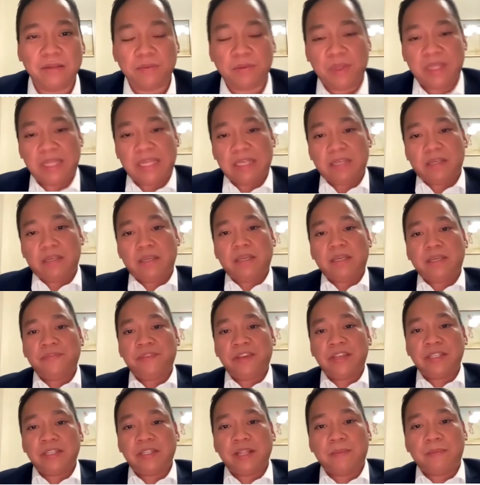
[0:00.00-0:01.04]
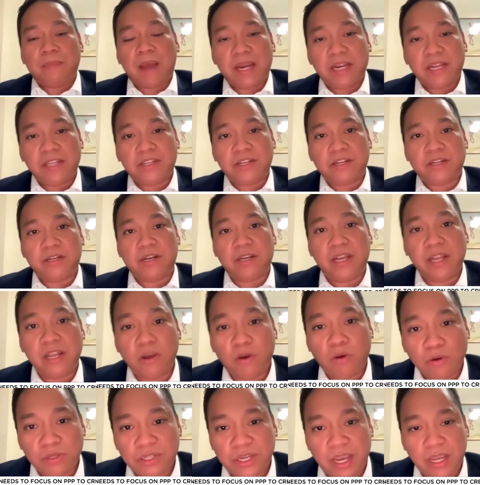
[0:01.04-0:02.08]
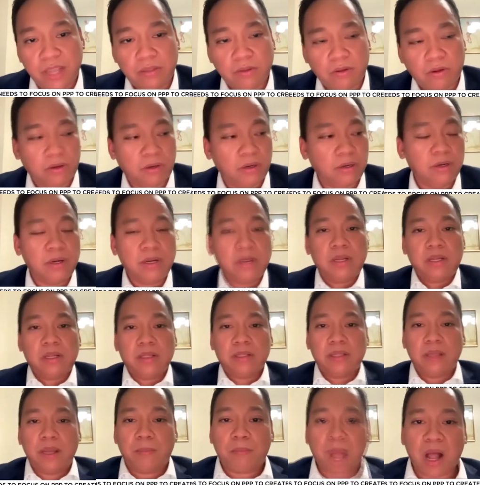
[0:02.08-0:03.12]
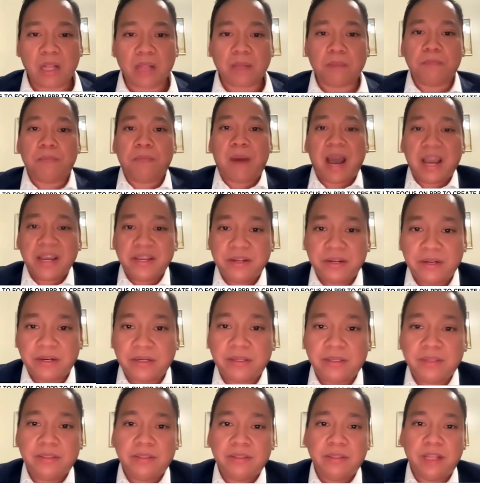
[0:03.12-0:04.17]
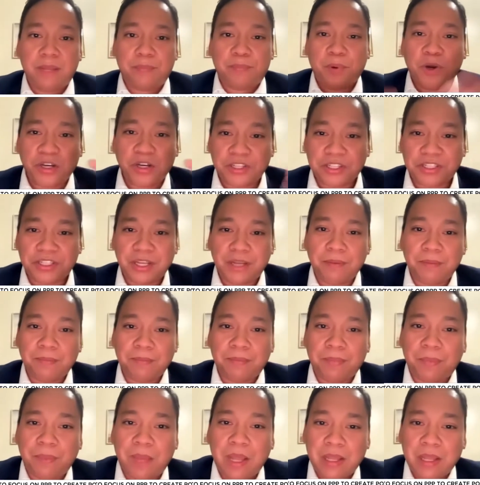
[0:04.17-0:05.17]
But if he's the manager, the negotiator, the bulk buyer, the purchasing